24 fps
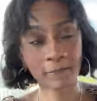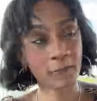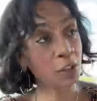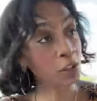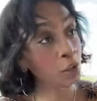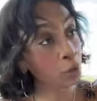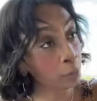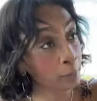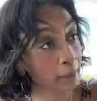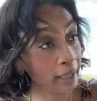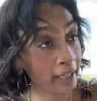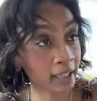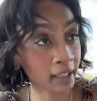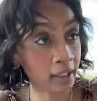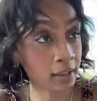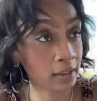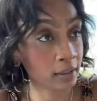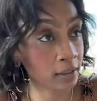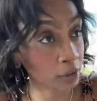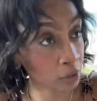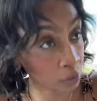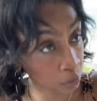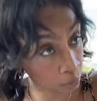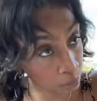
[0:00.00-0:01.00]
you
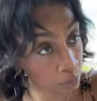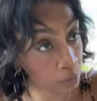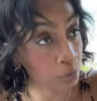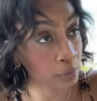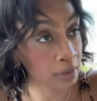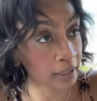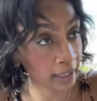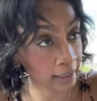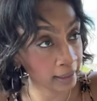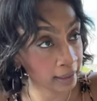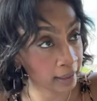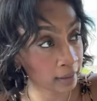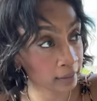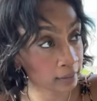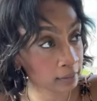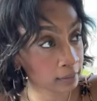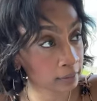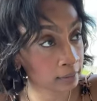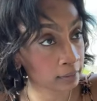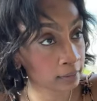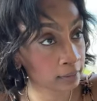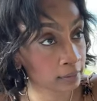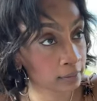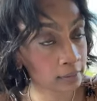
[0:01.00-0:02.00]
making, you doing that now?
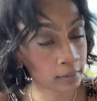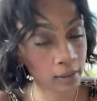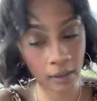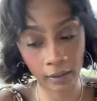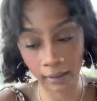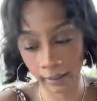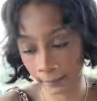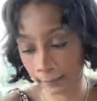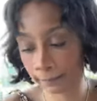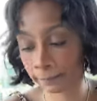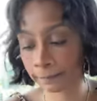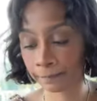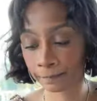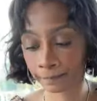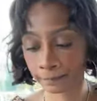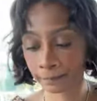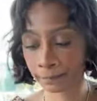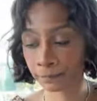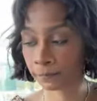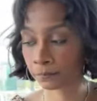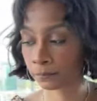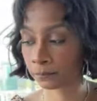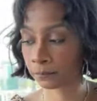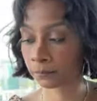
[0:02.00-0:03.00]
Okay.
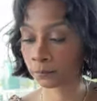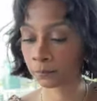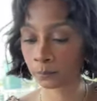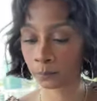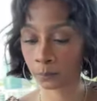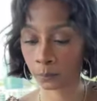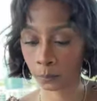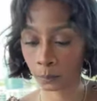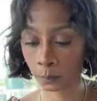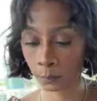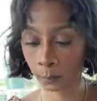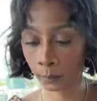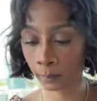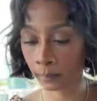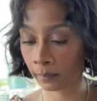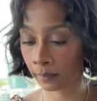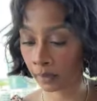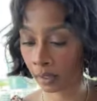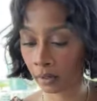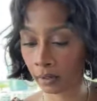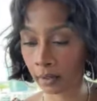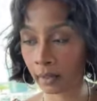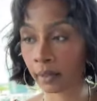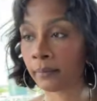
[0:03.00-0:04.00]

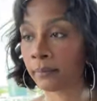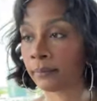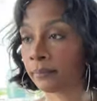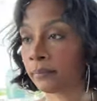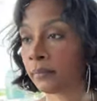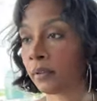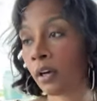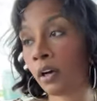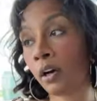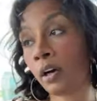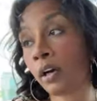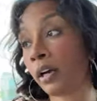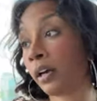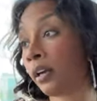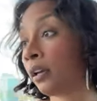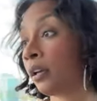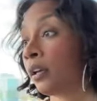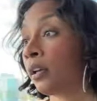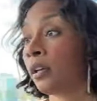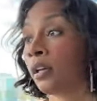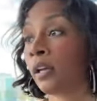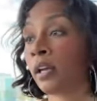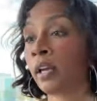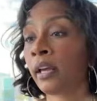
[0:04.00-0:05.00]
Okay. Okay.
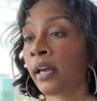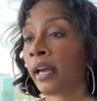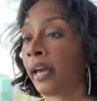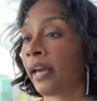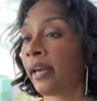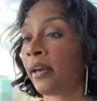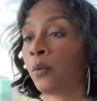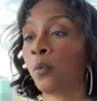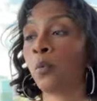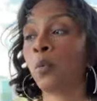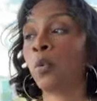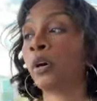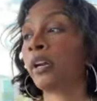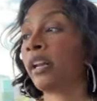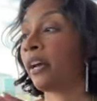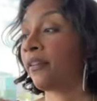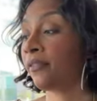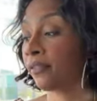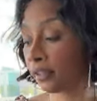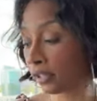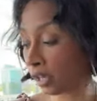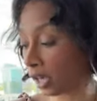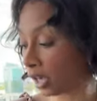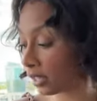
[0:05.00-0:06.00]
Hey,
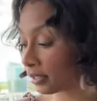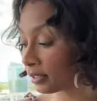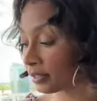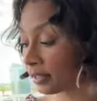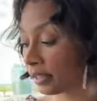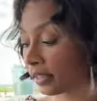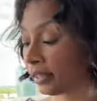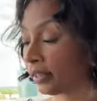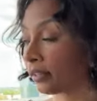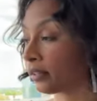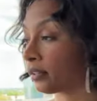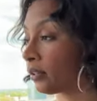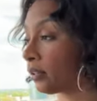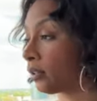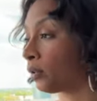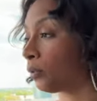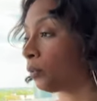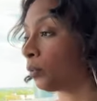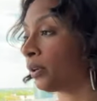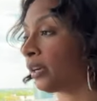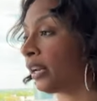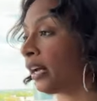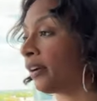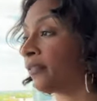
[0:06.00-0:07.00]
whatever y'all say,
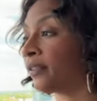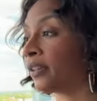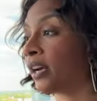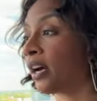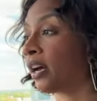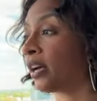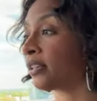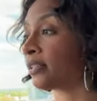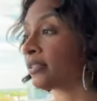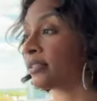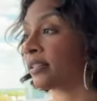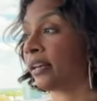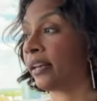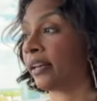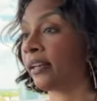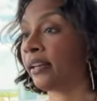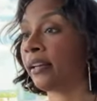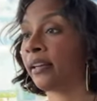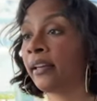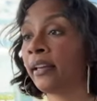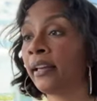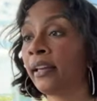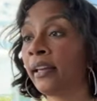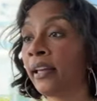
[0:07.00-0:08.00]
whatever y'all say.
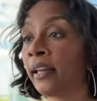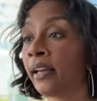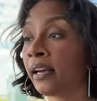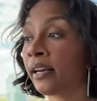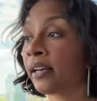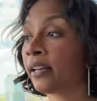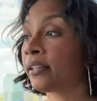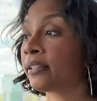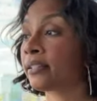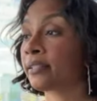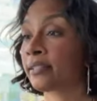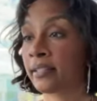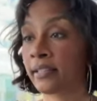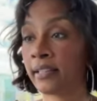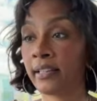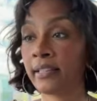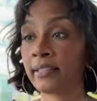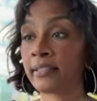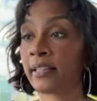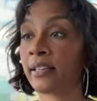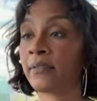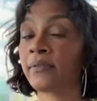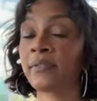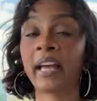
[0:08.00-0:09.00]
Cause,
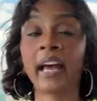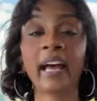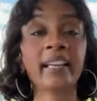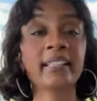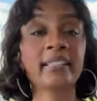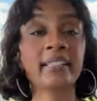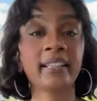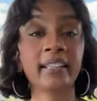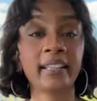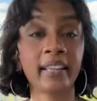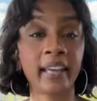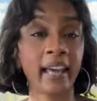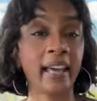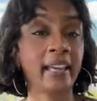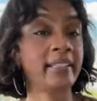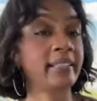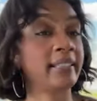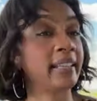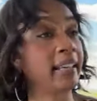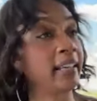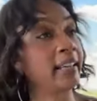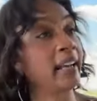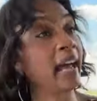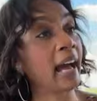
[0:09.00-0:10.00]
cause if that's the
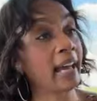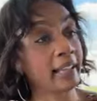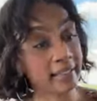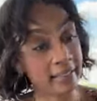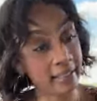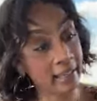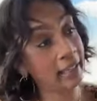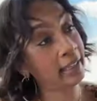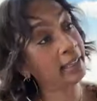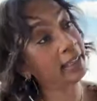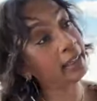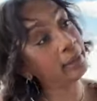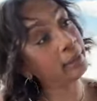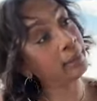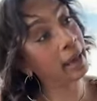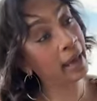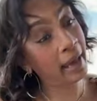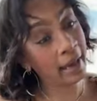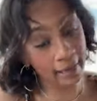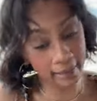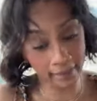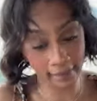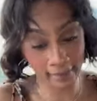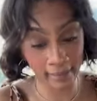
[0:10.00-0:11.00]
case, can I take it
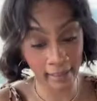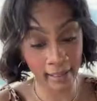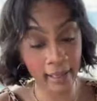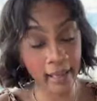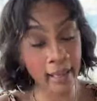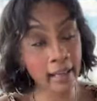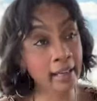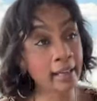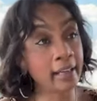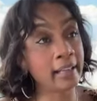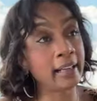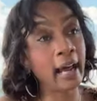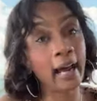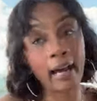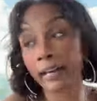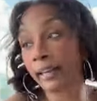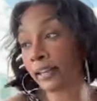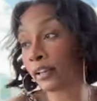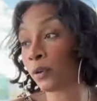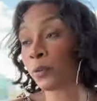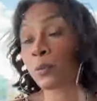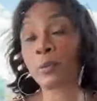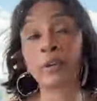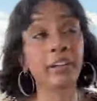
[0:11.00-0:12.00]
back? Can I
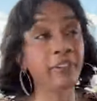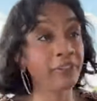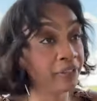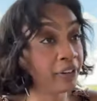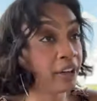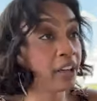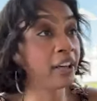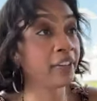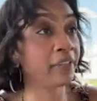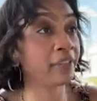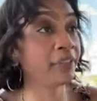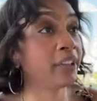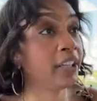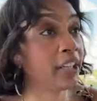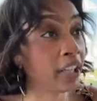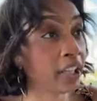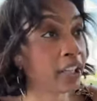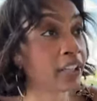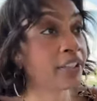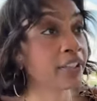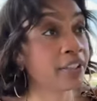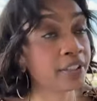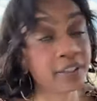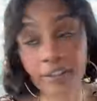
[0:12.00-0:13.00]
get a refund for
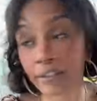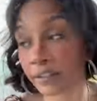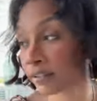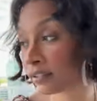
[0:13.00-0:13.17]
this?